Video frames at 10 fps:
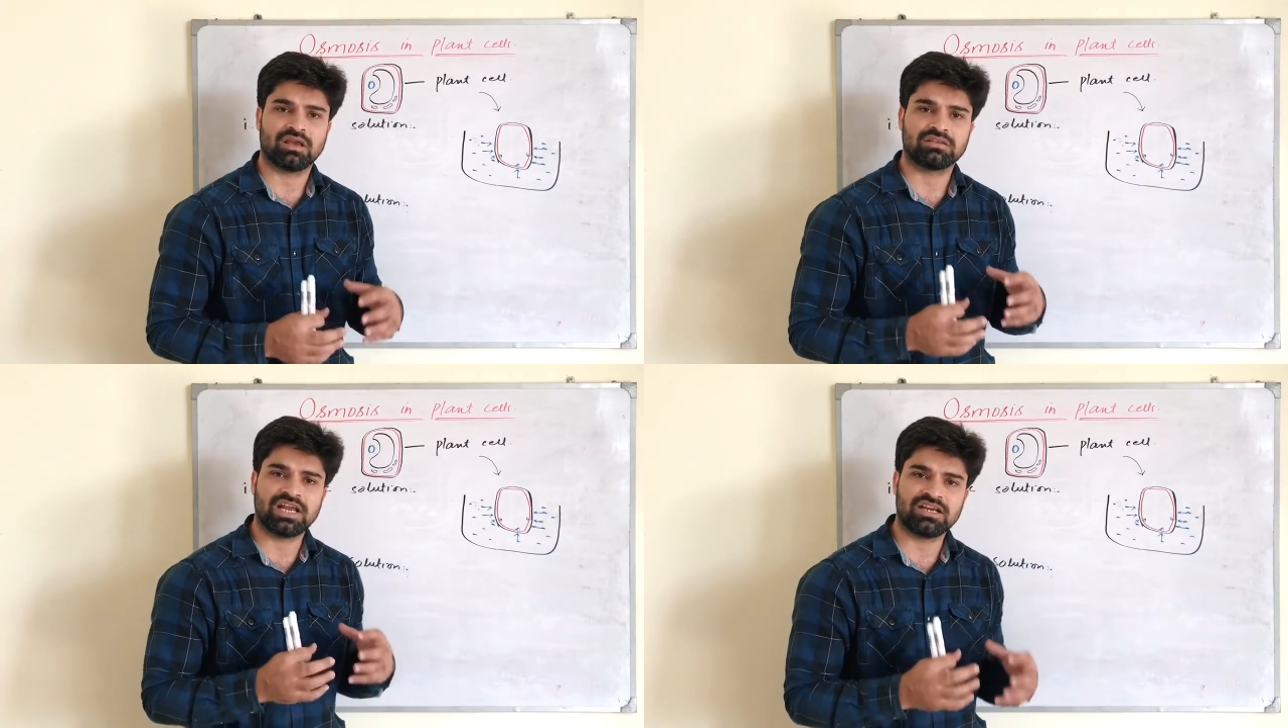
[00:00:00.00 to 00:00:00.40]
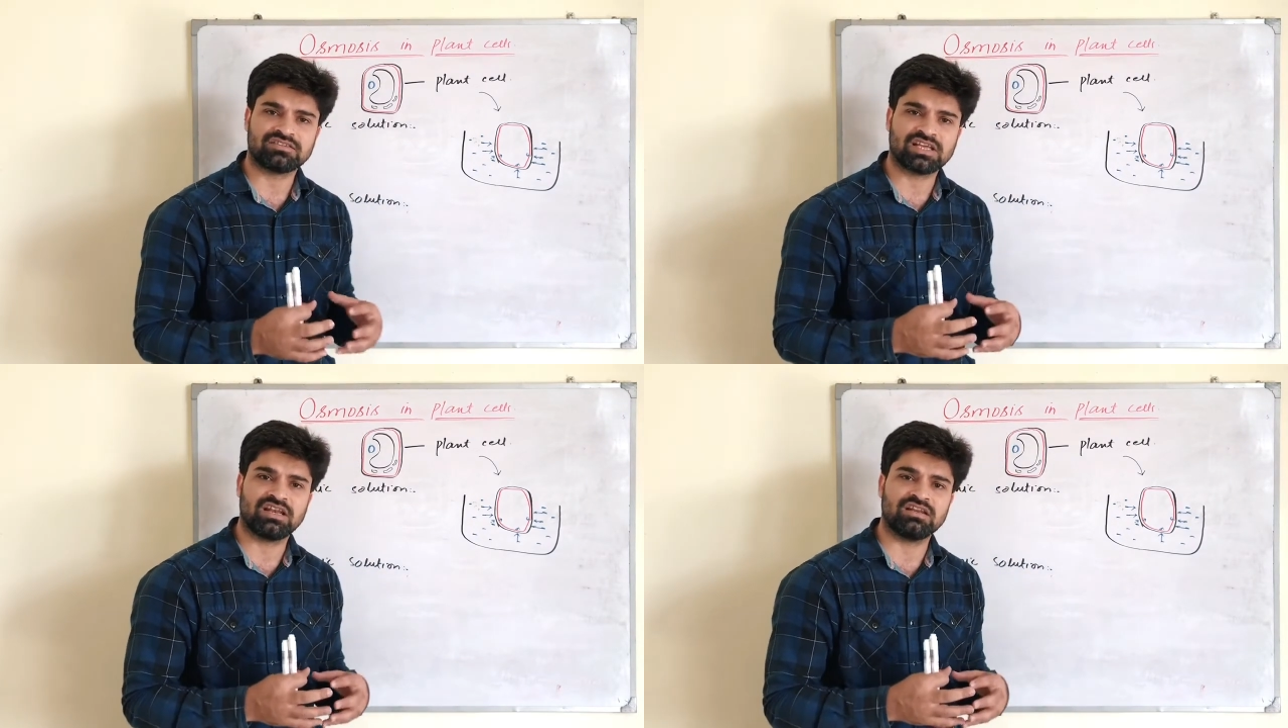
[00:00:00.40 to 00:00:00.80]
That
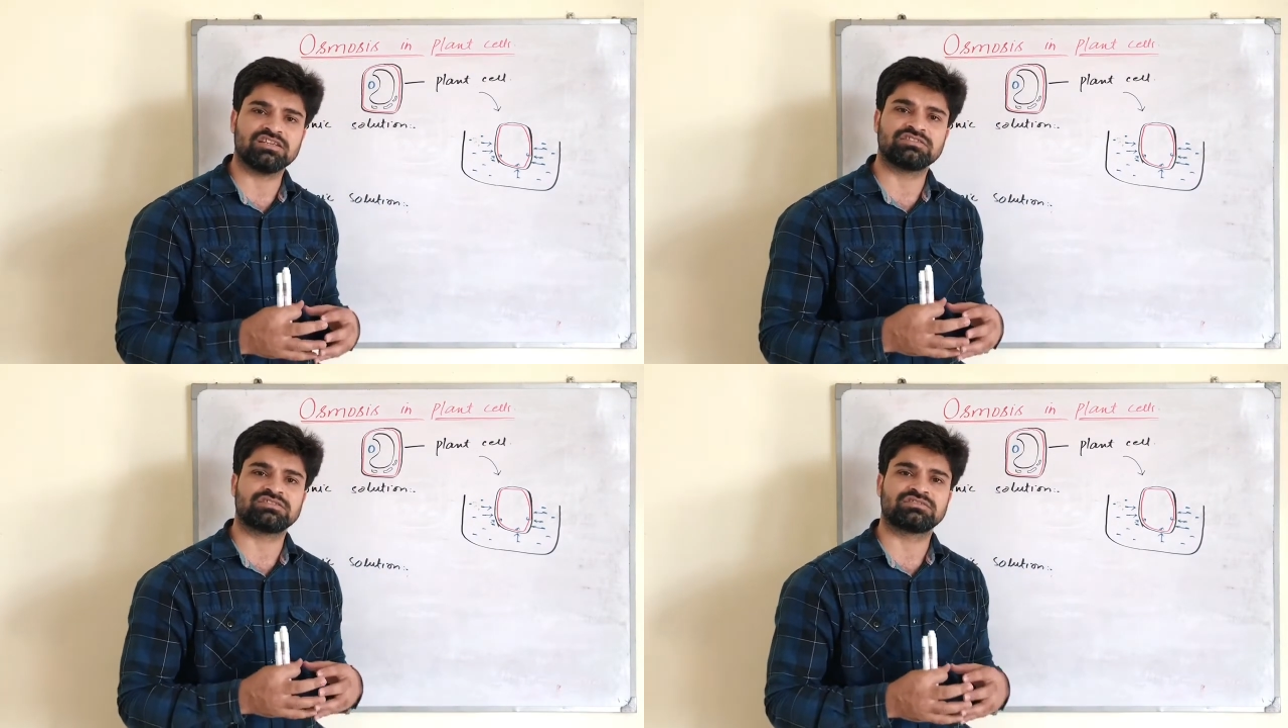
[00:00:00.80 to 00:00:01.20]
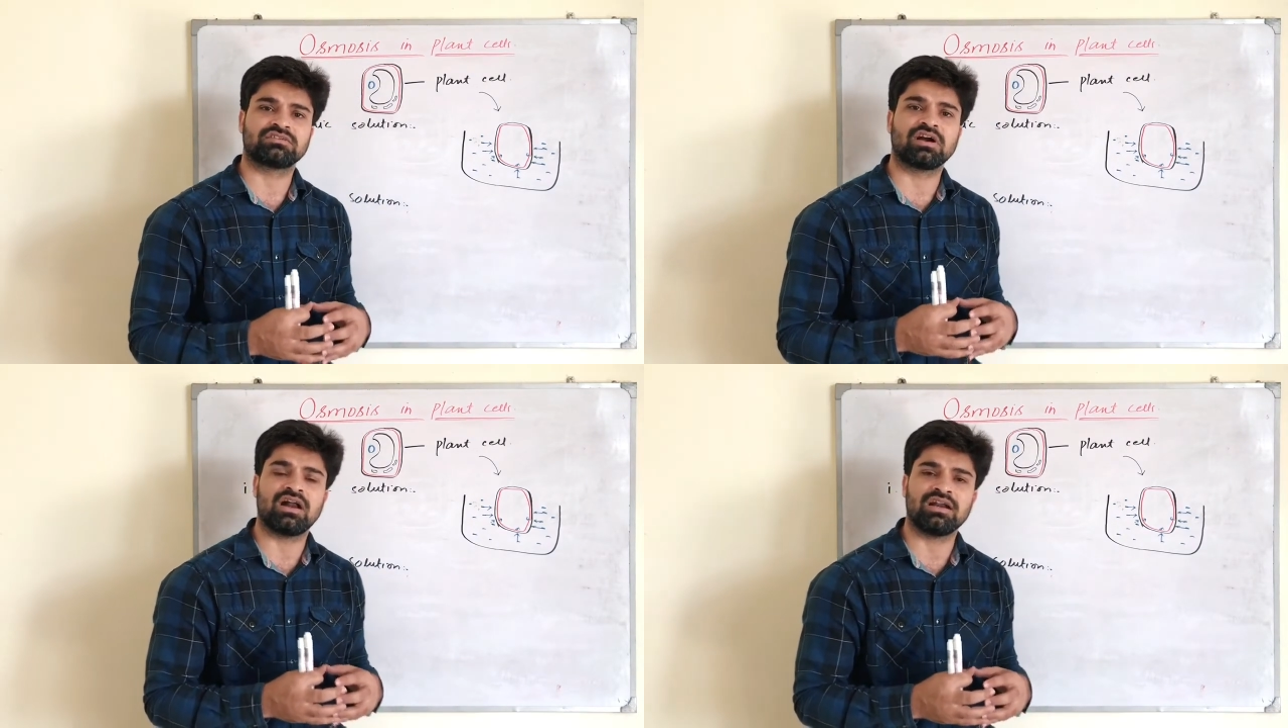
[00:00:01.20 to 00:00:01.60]
cell is
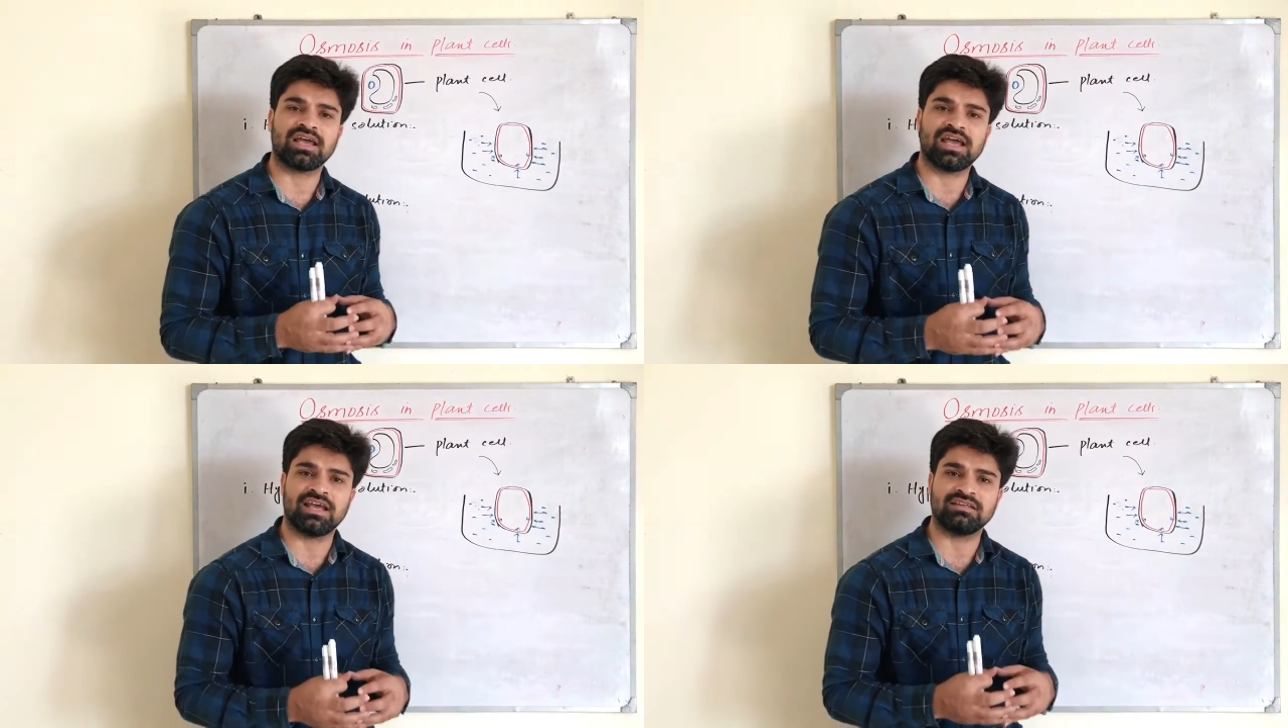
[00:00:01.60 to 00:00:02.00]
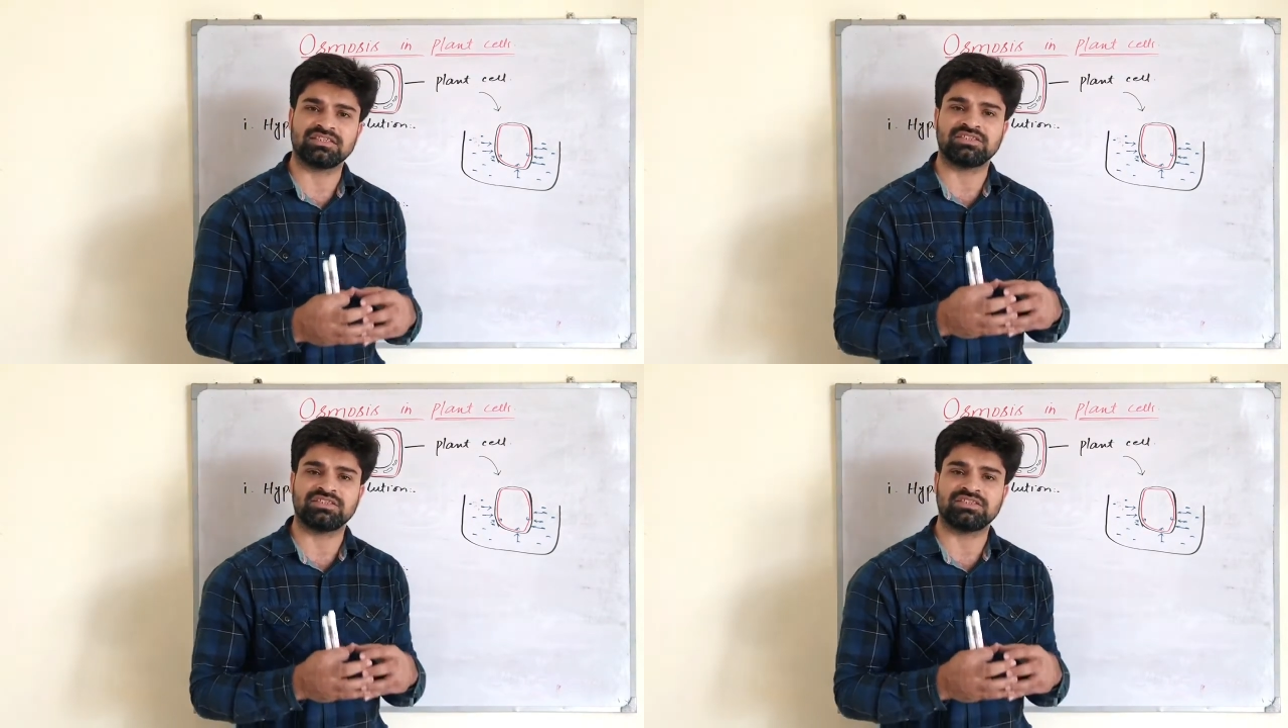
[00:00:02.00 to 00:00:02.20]
called as